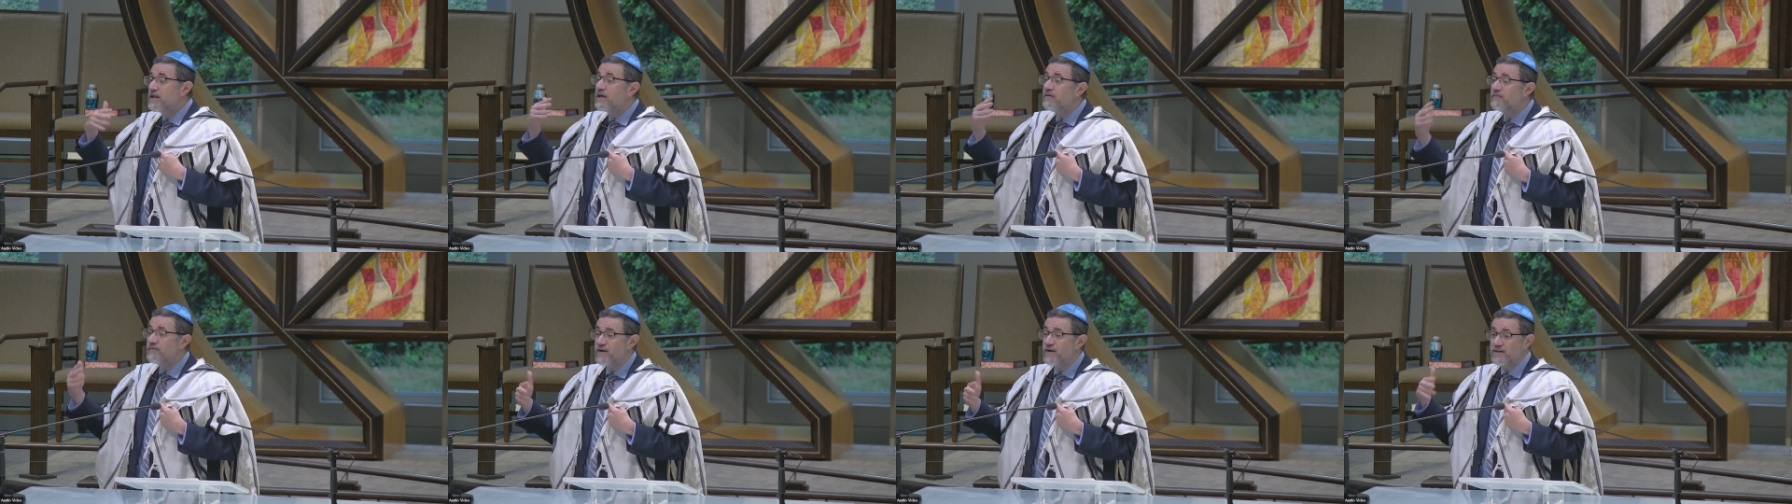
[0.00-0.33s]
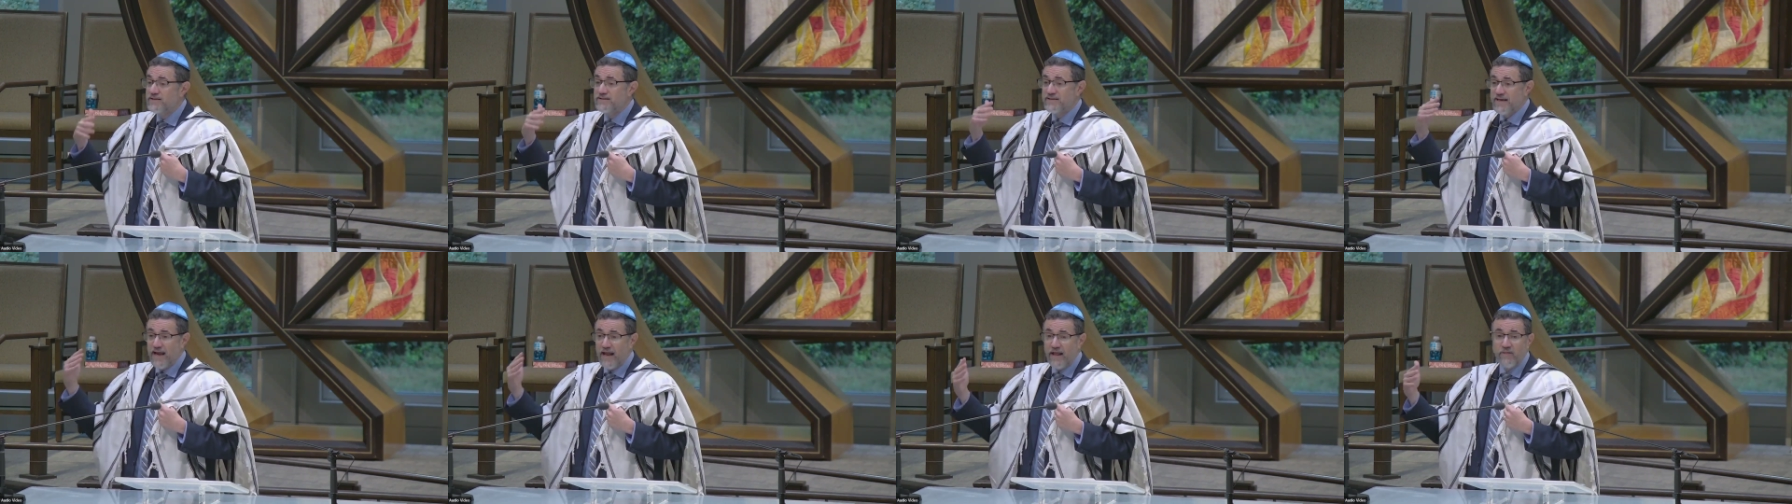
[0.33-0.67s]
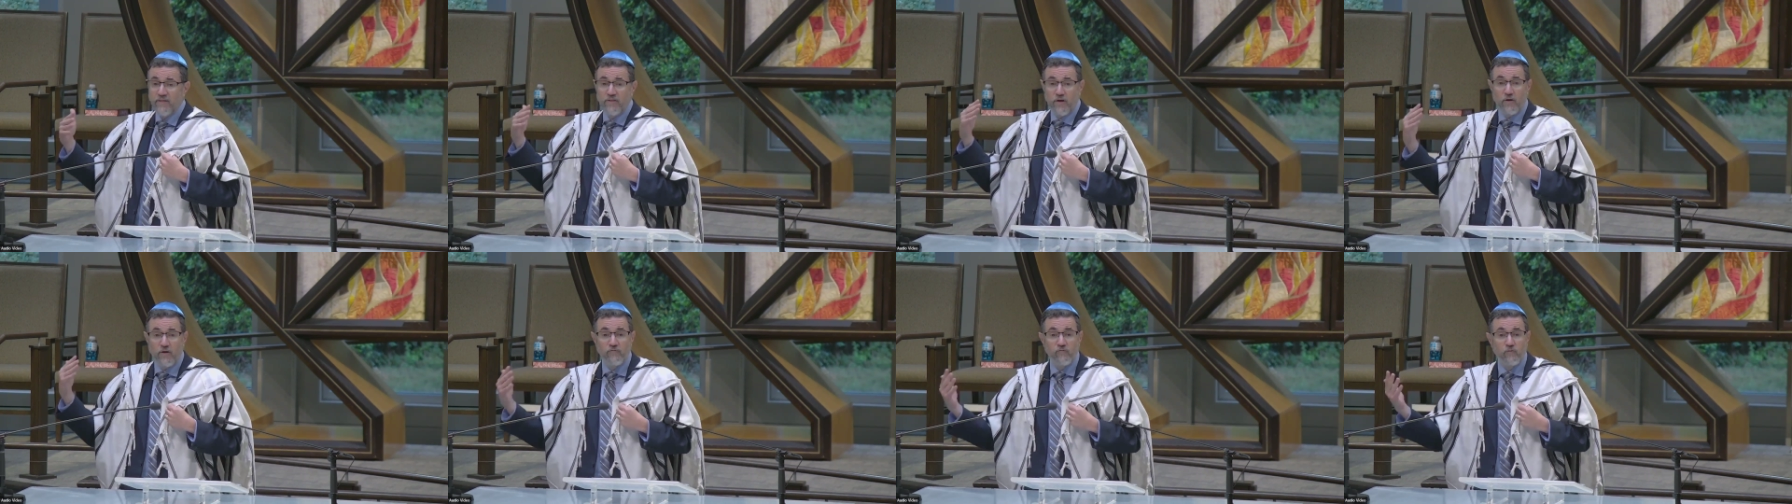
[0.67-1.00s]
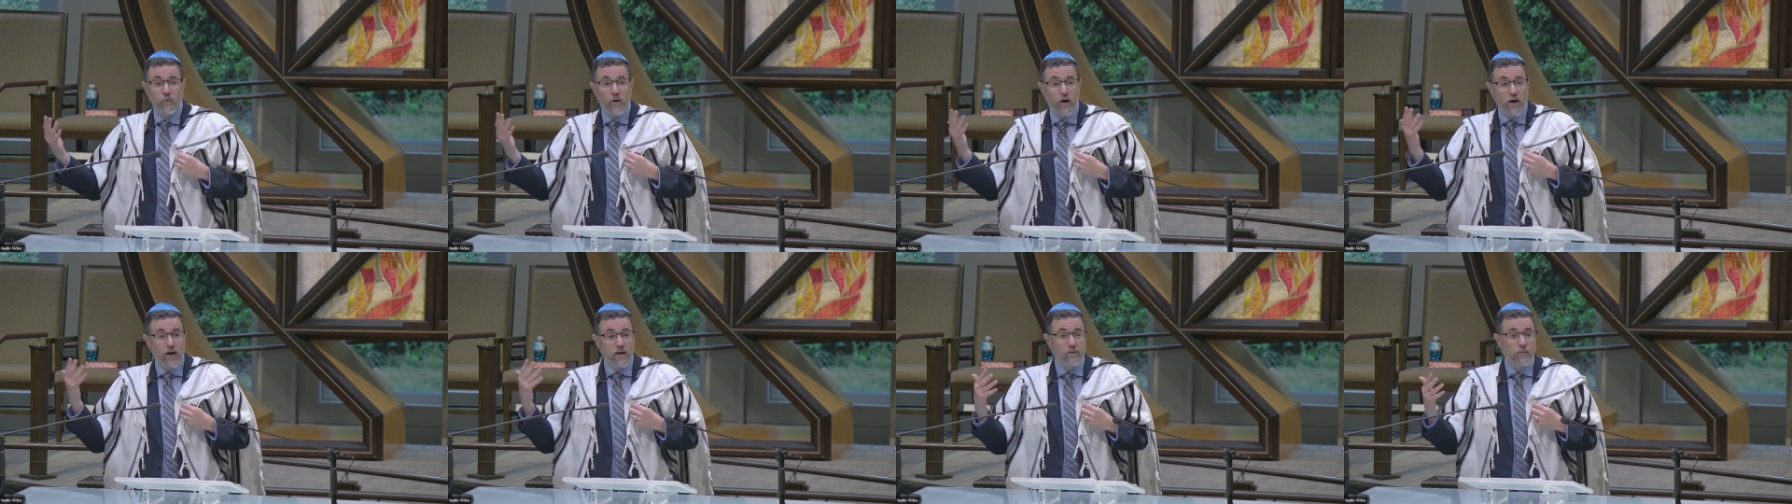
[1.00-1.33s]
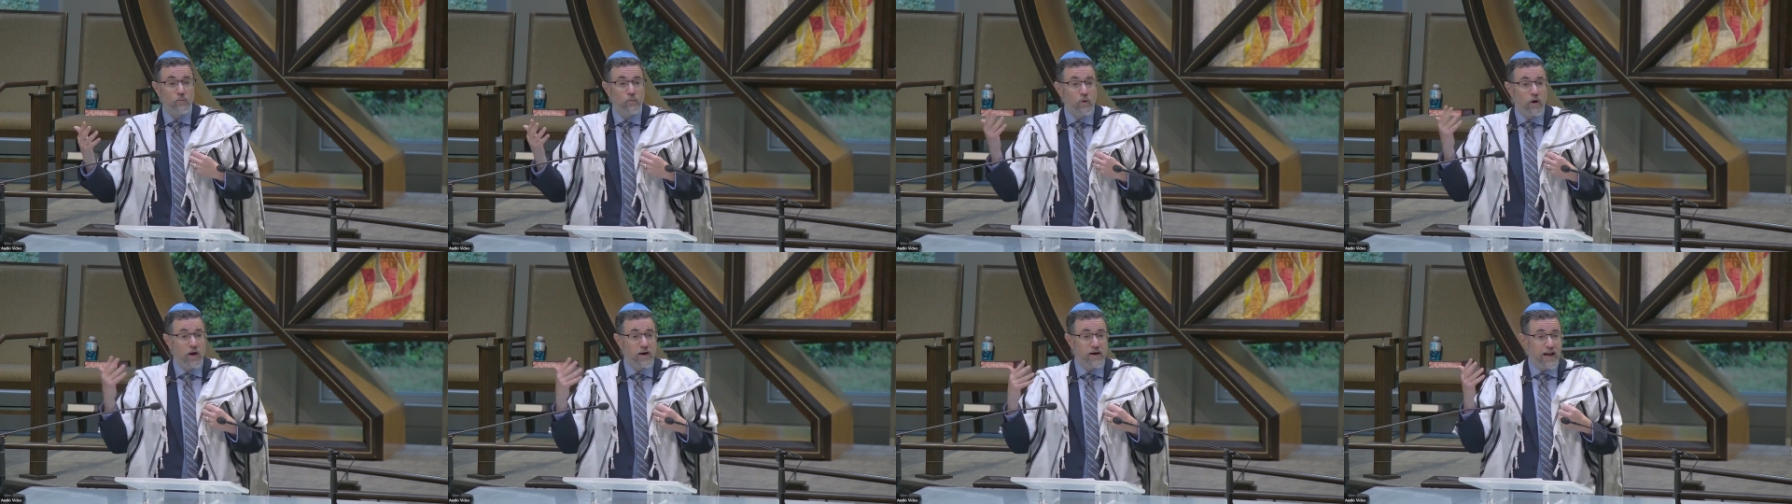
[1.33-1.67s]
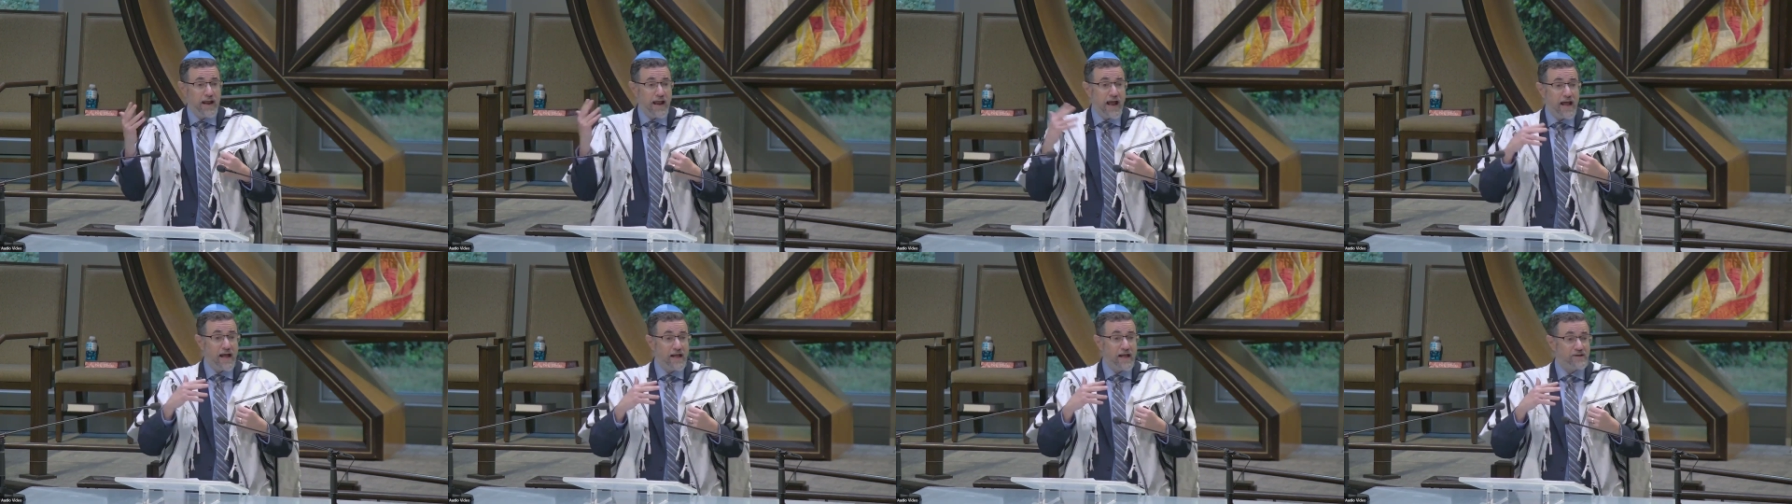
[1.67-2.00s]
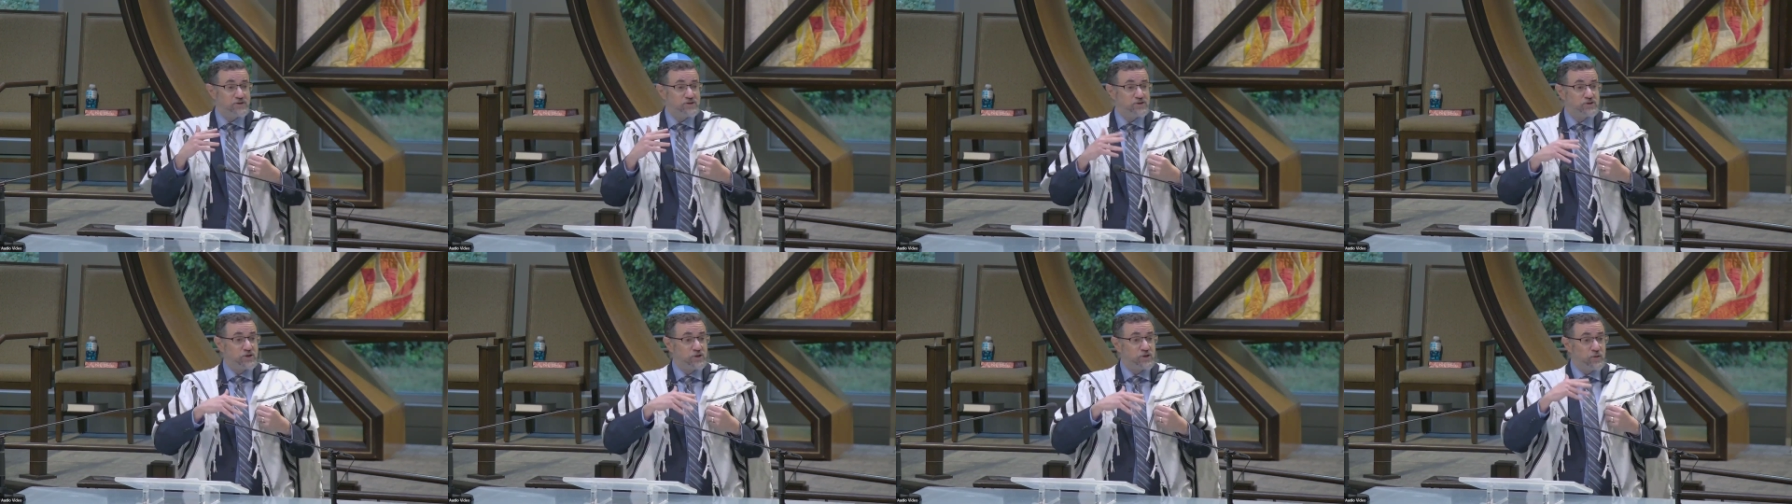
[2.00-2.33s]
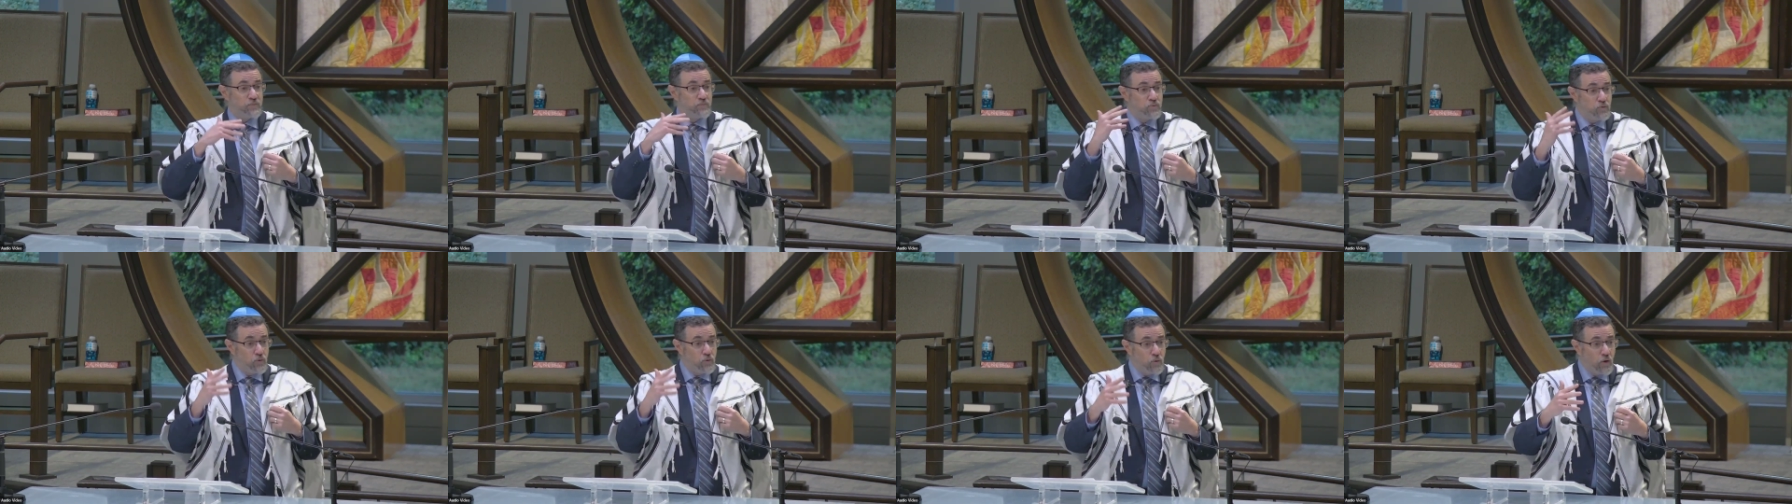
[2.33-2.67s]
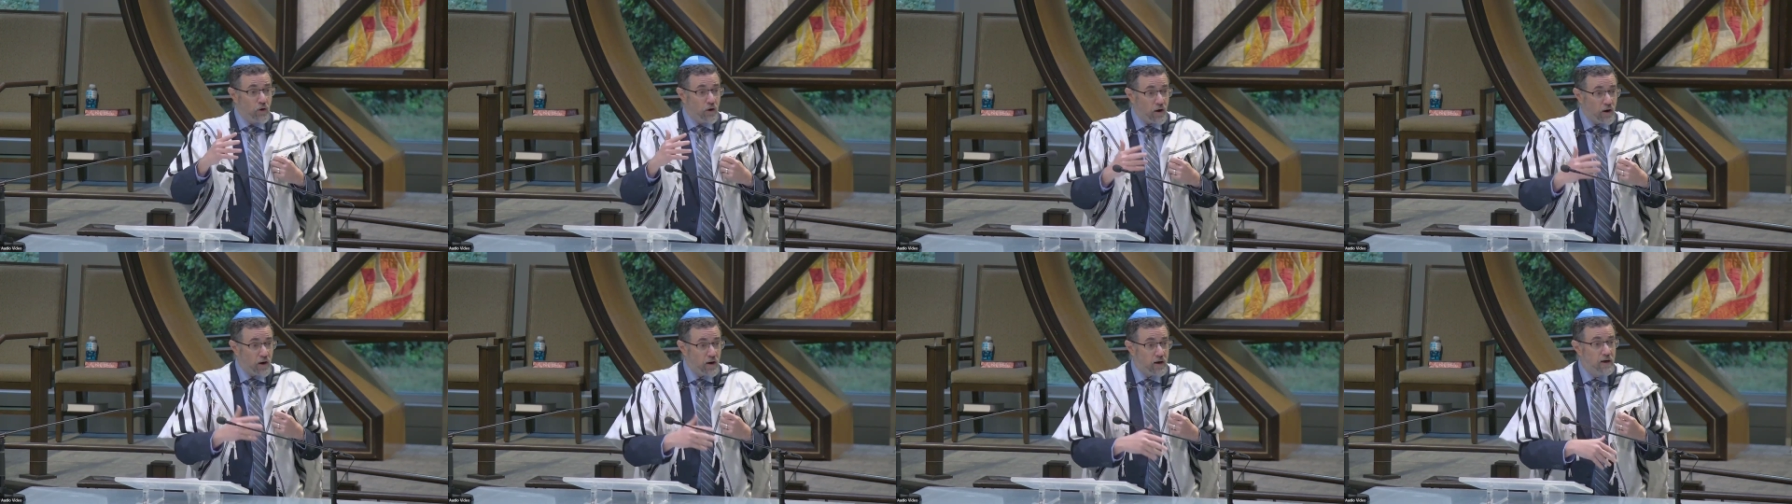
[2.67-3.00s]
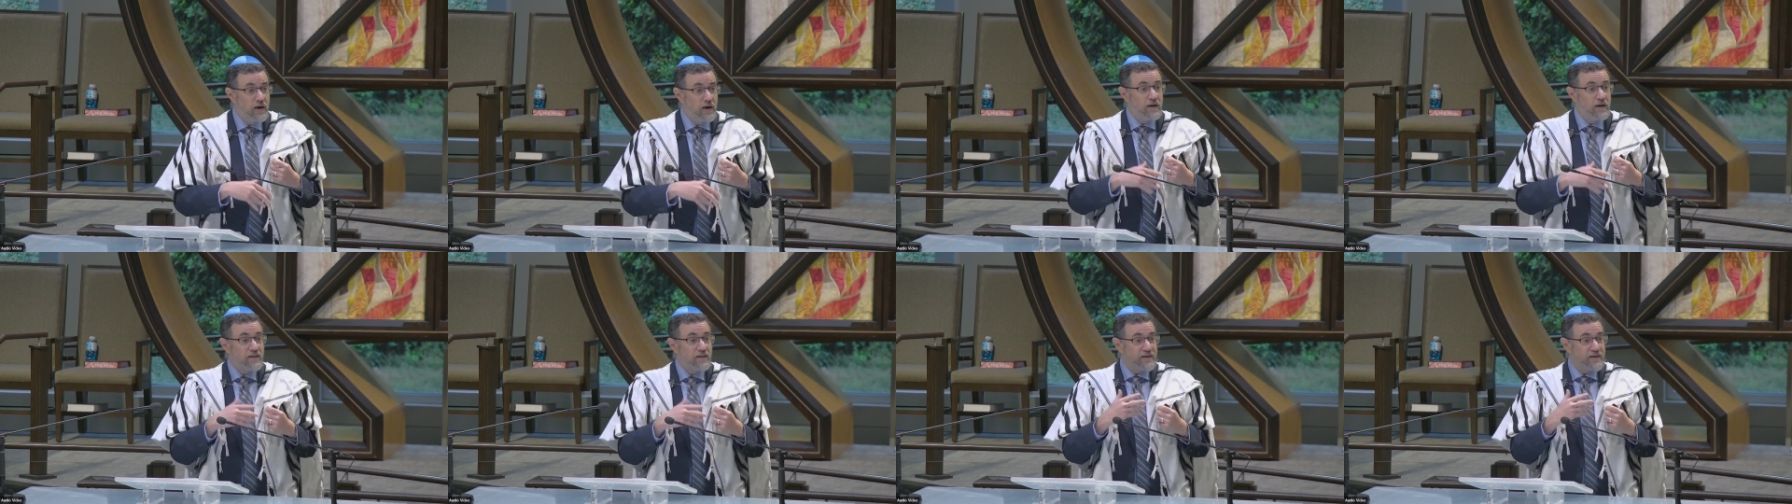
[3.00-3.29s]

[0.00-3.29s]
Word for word: giving a tenth of what one has to the poor.